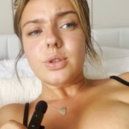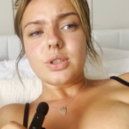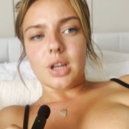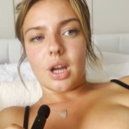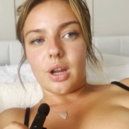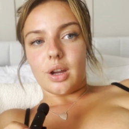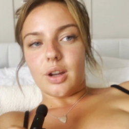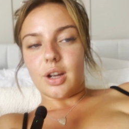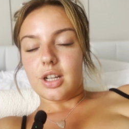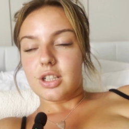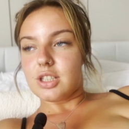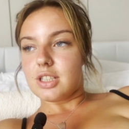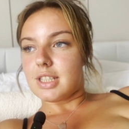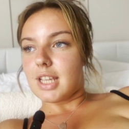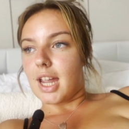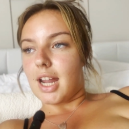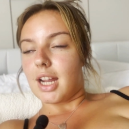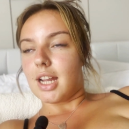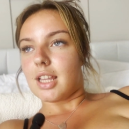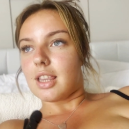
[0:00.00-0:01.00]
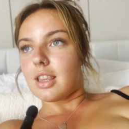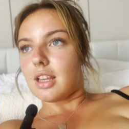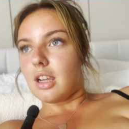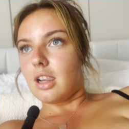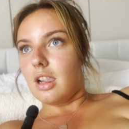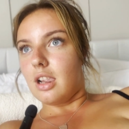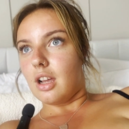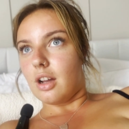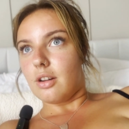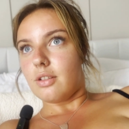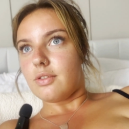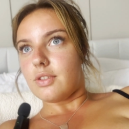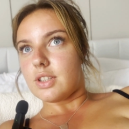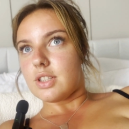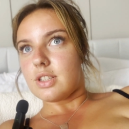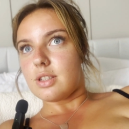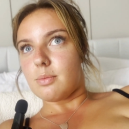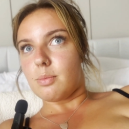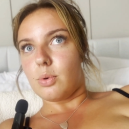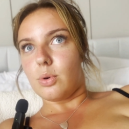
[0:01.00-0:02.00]
can I just say the love and
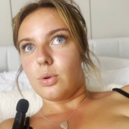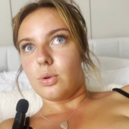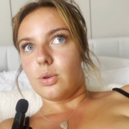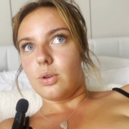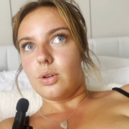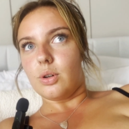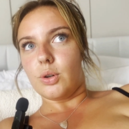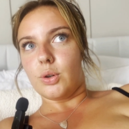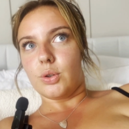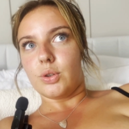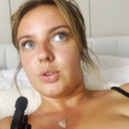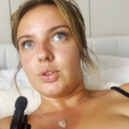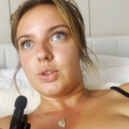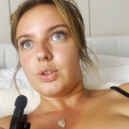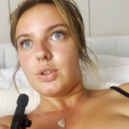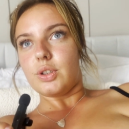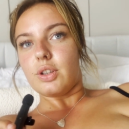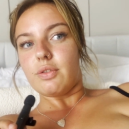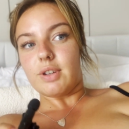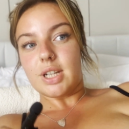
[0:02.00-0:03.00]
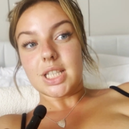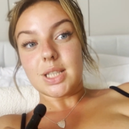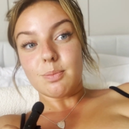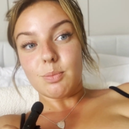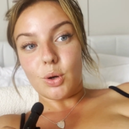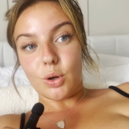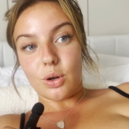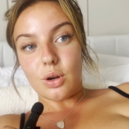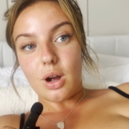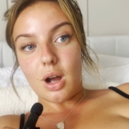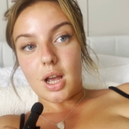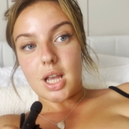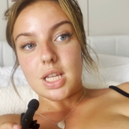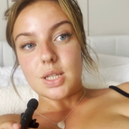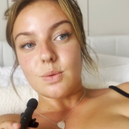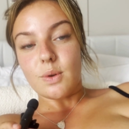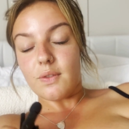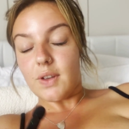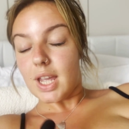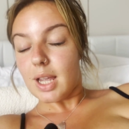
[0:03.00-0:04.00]
support on the recent podcast
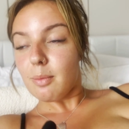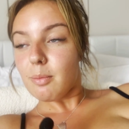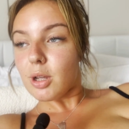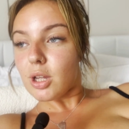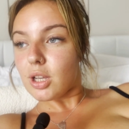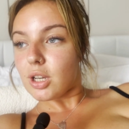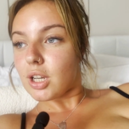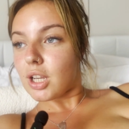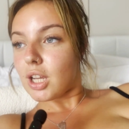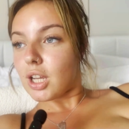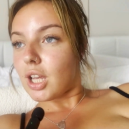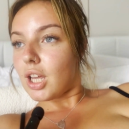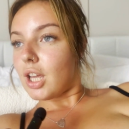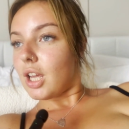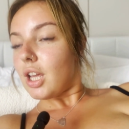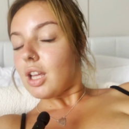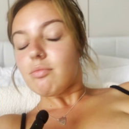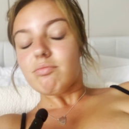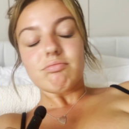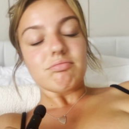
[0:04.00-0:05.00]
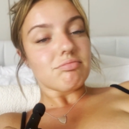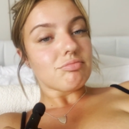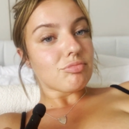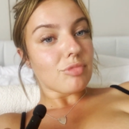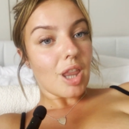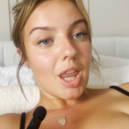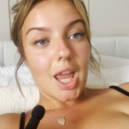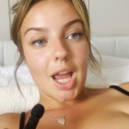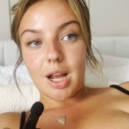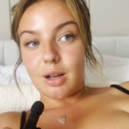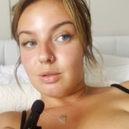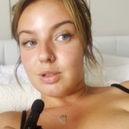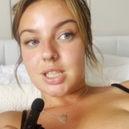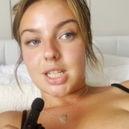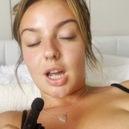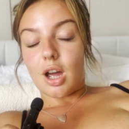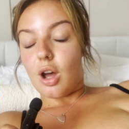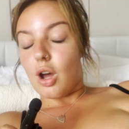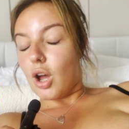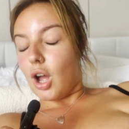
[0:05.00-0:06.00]
with Hickman? I, was,
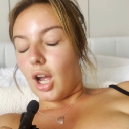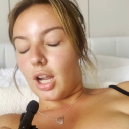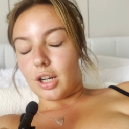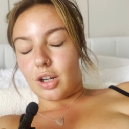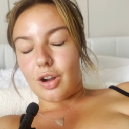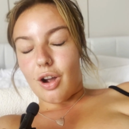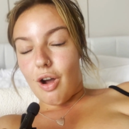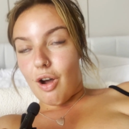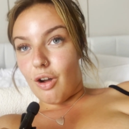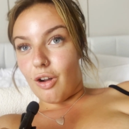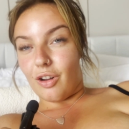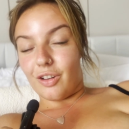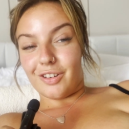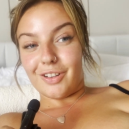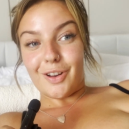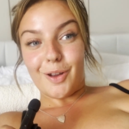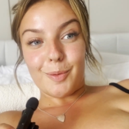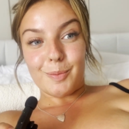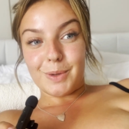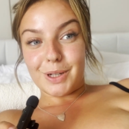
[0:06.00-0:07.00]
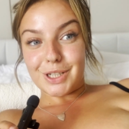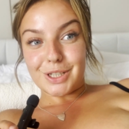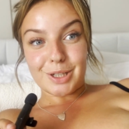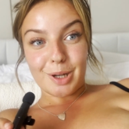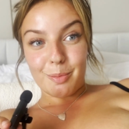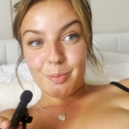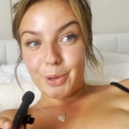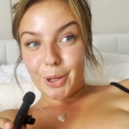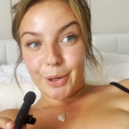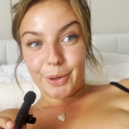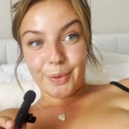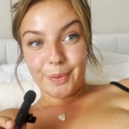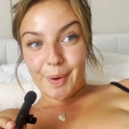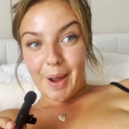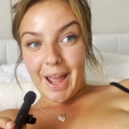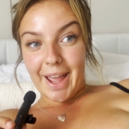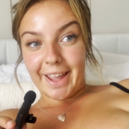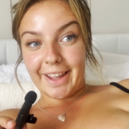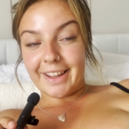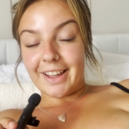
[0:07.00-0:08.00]
I can't. I'm literally like blown
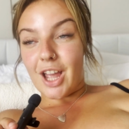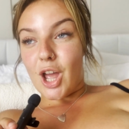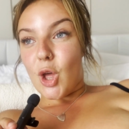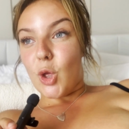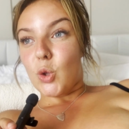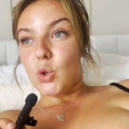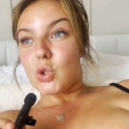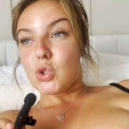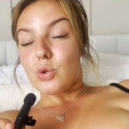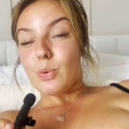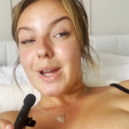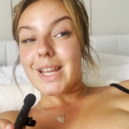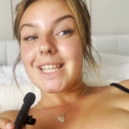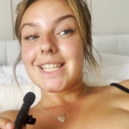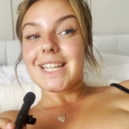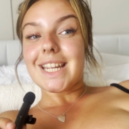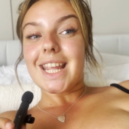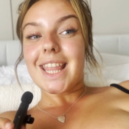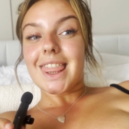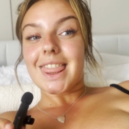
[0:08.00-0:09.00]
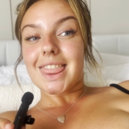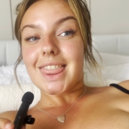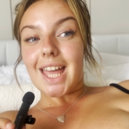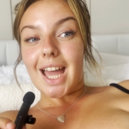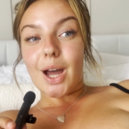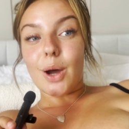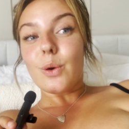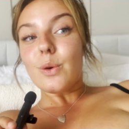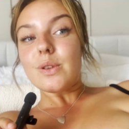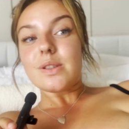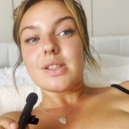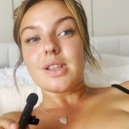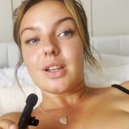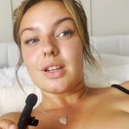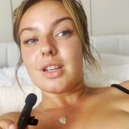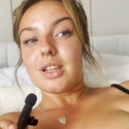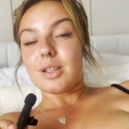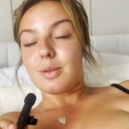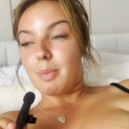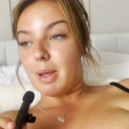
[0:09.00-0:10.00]
away. Twenty thousand
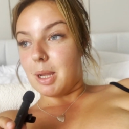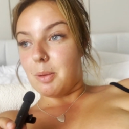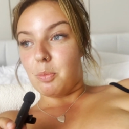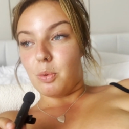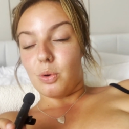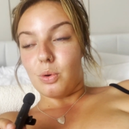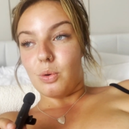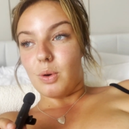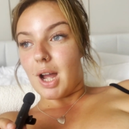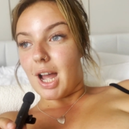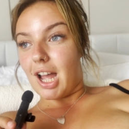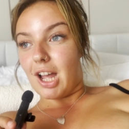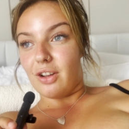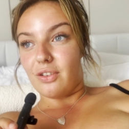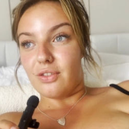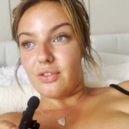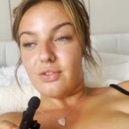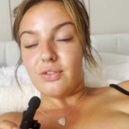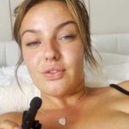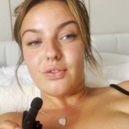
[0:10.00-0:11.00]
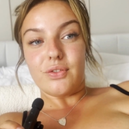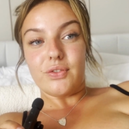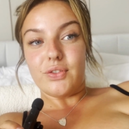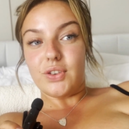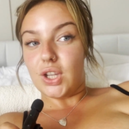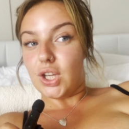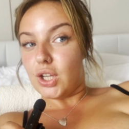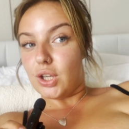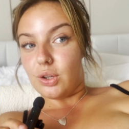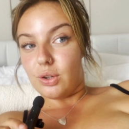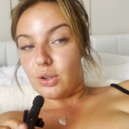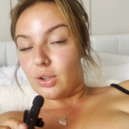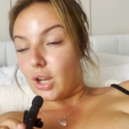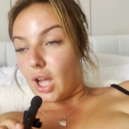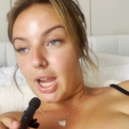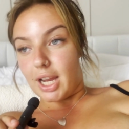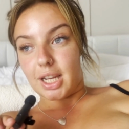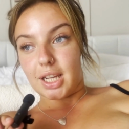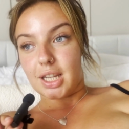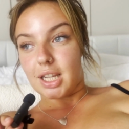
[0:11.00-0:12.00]
people have viewed
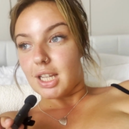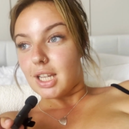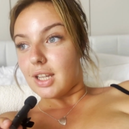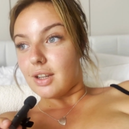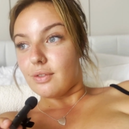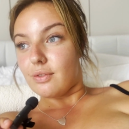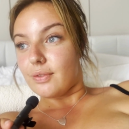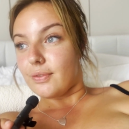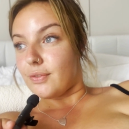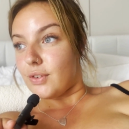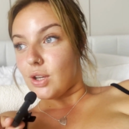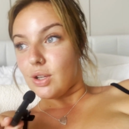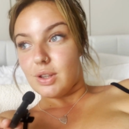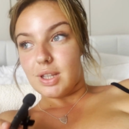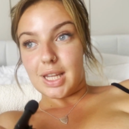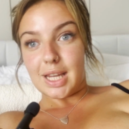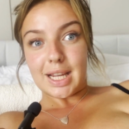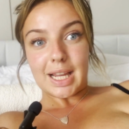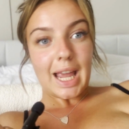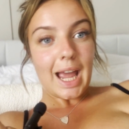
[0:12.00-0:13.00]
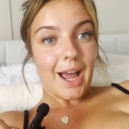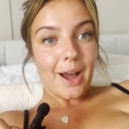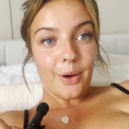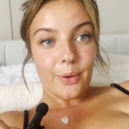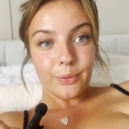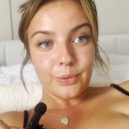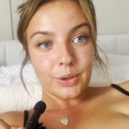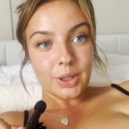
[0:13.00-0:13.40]
like viewed the account,